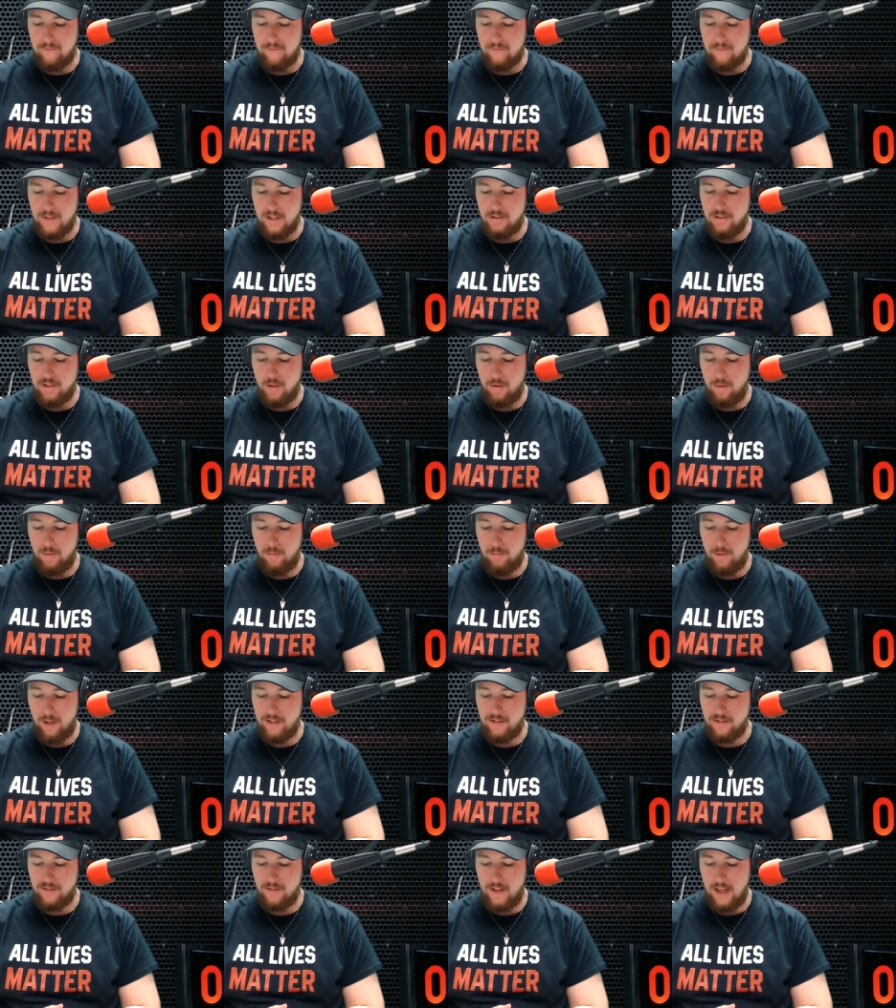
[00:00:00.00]
So,
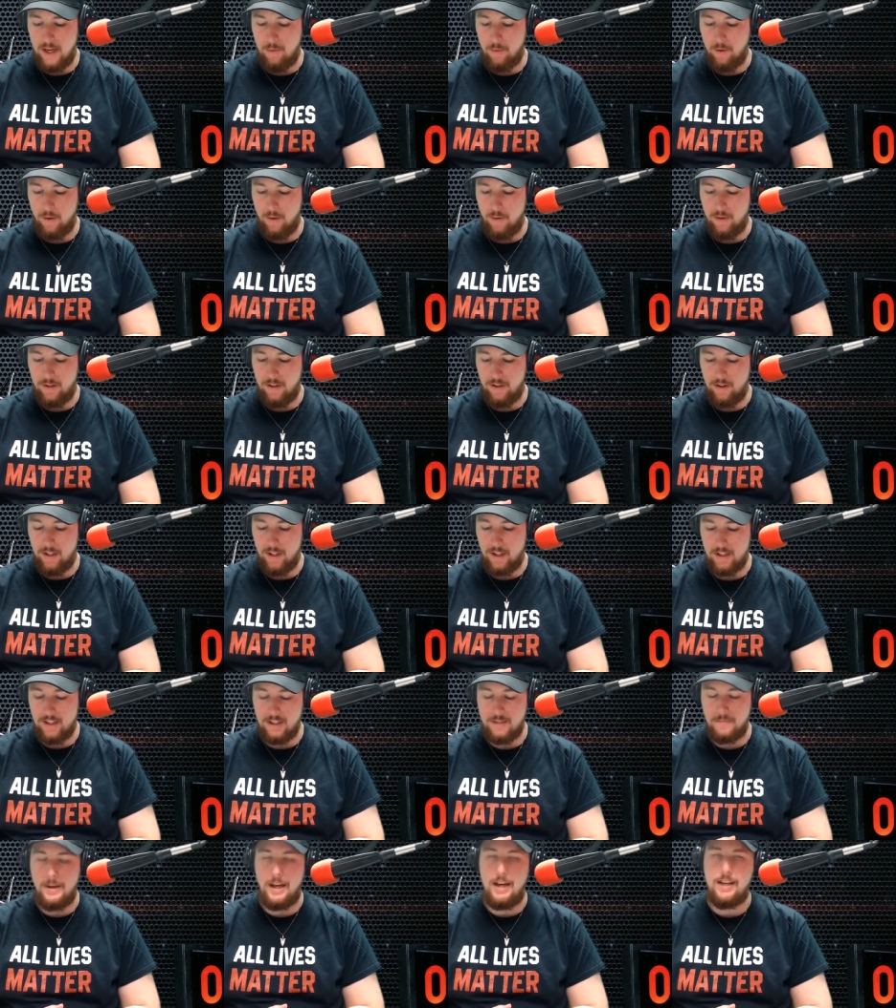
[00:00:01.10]
because of that, we're going to look at
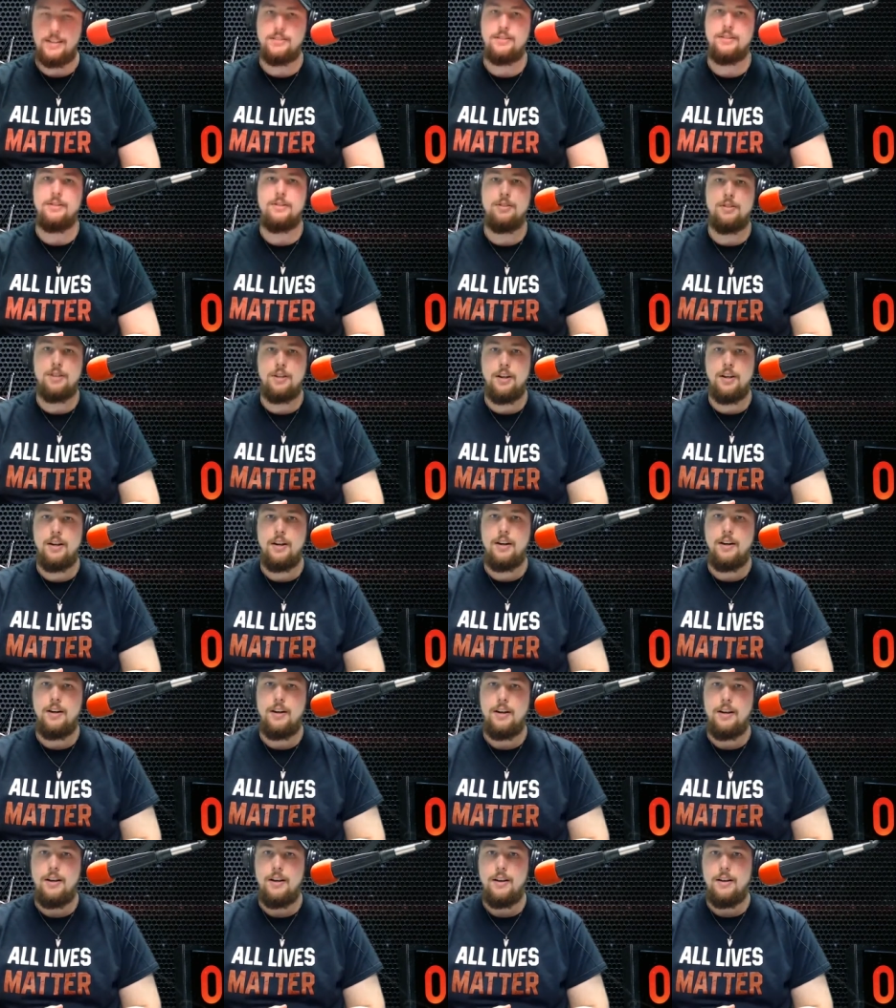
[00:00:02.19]
this passage
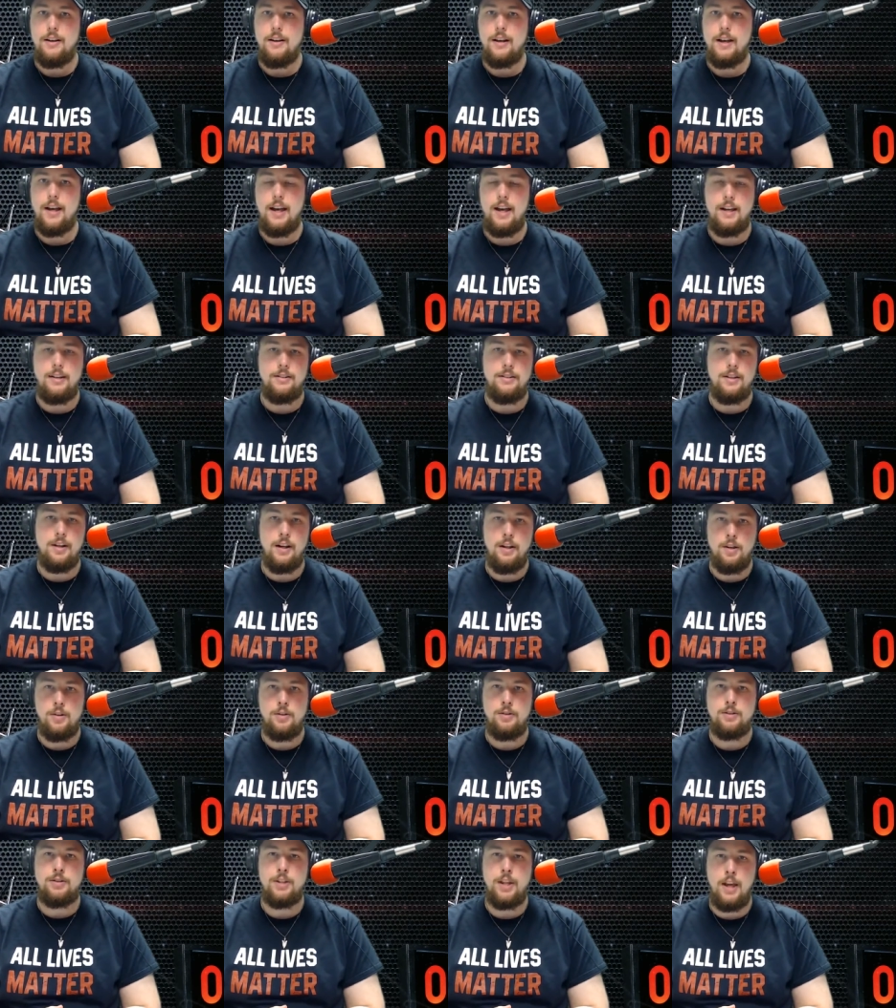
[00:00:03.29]
and to
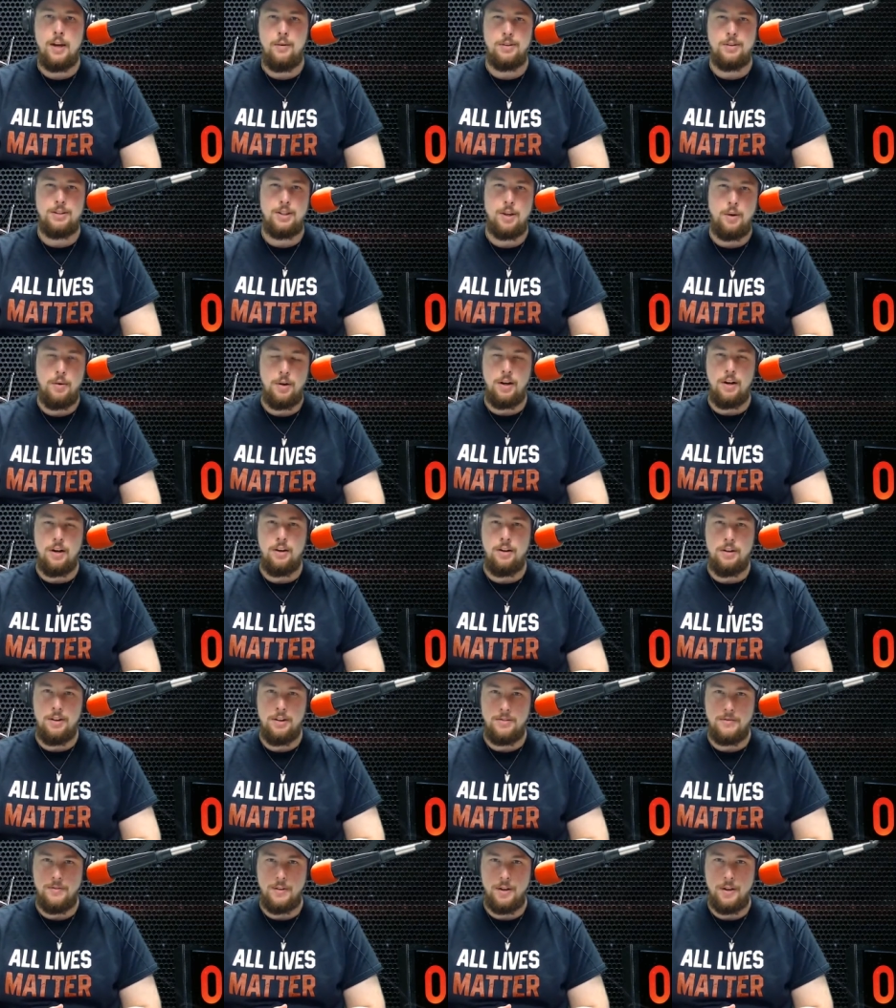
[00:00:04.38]
understand what's going on in
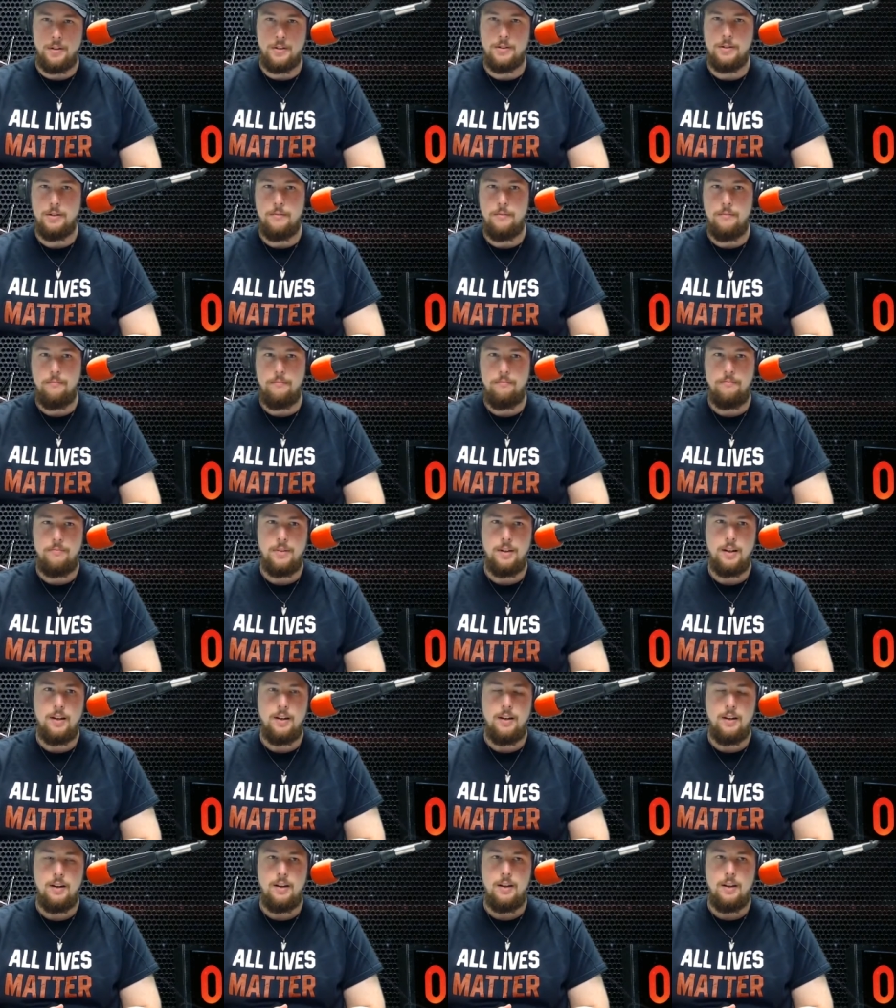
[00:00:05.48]
this verse.
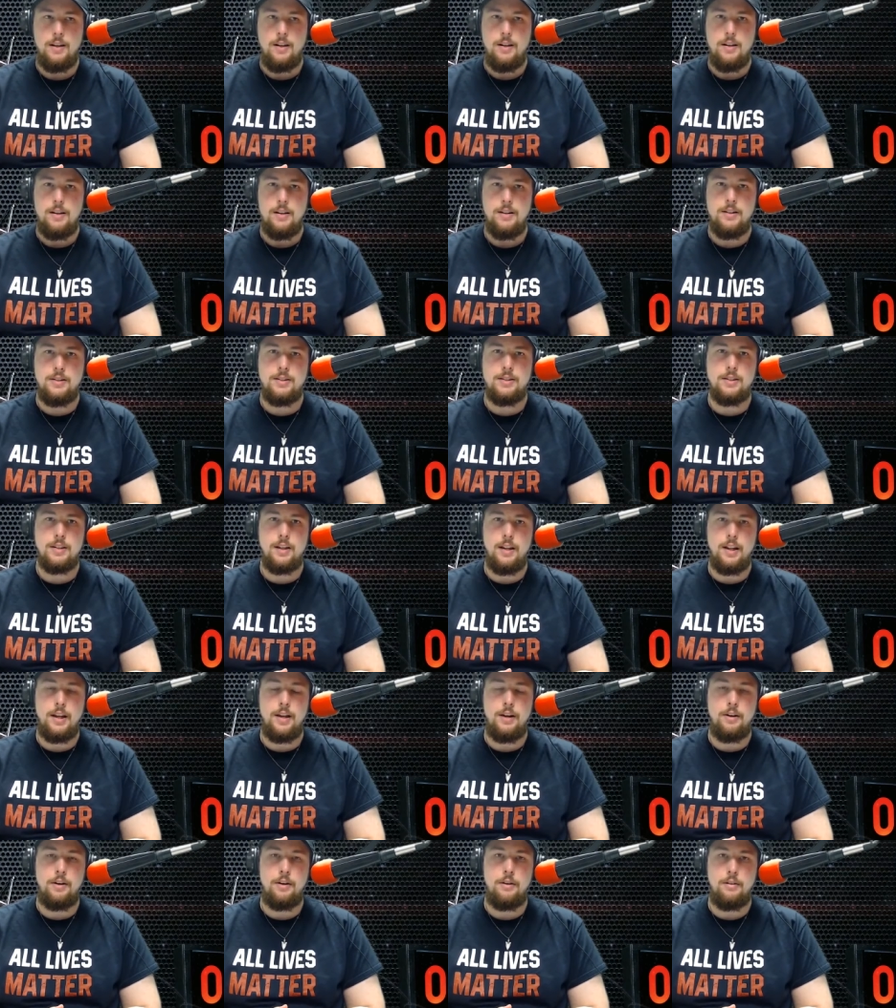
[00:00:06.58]
This is a
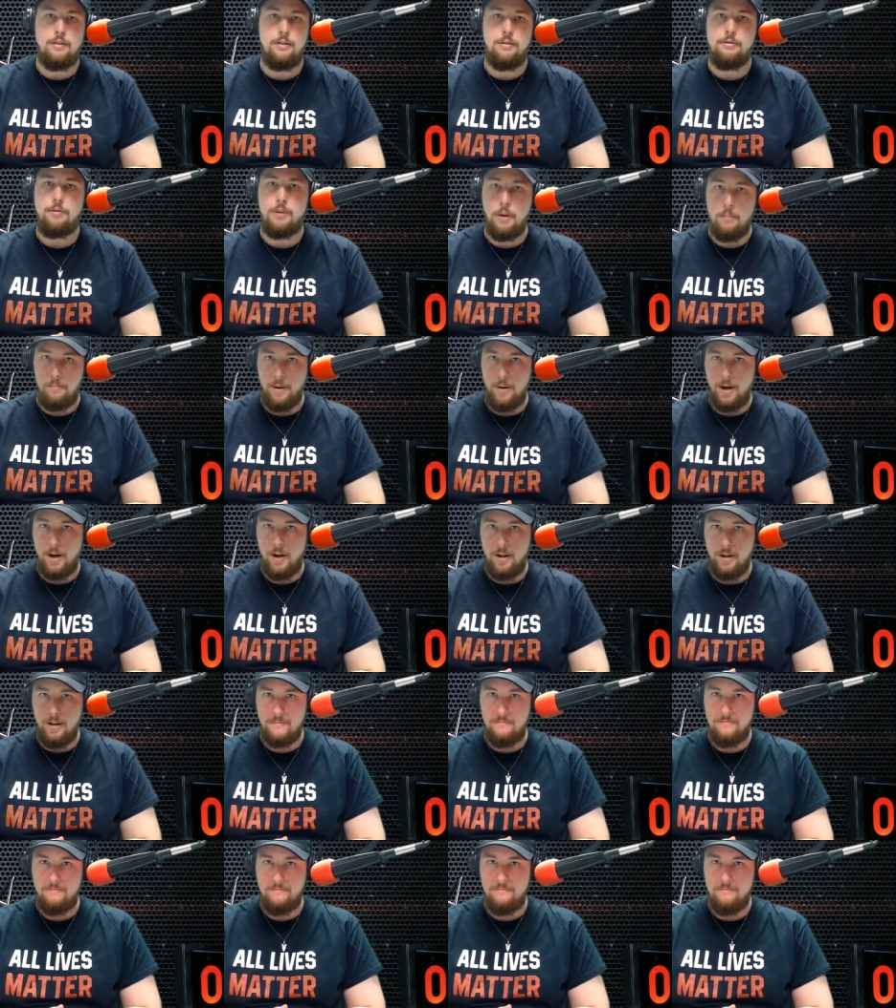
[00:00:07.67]
letter from
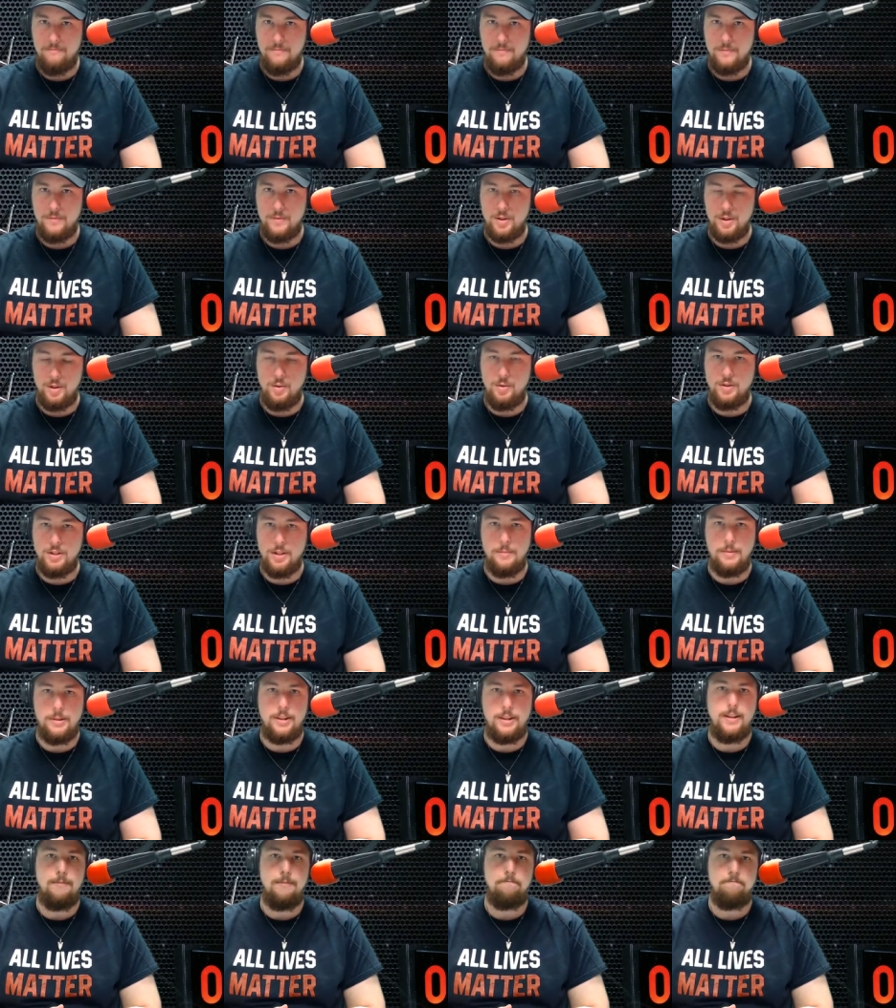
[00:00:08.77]
Paul to
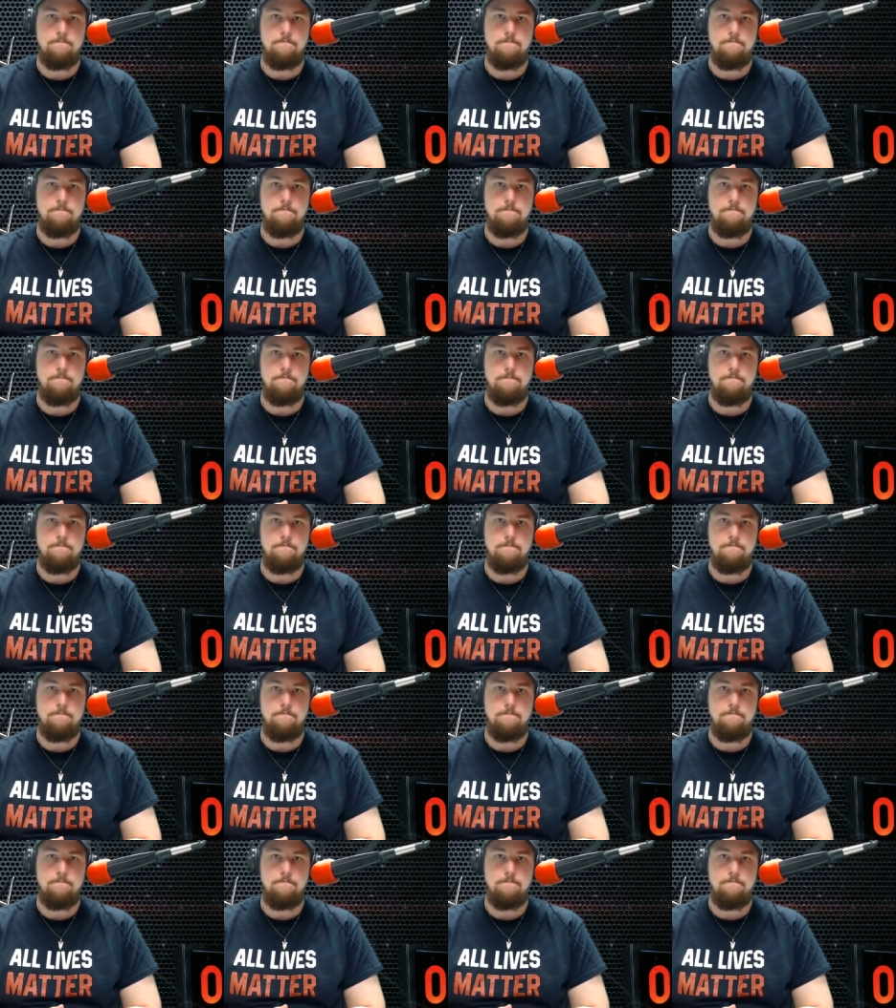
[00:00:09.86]
Timothy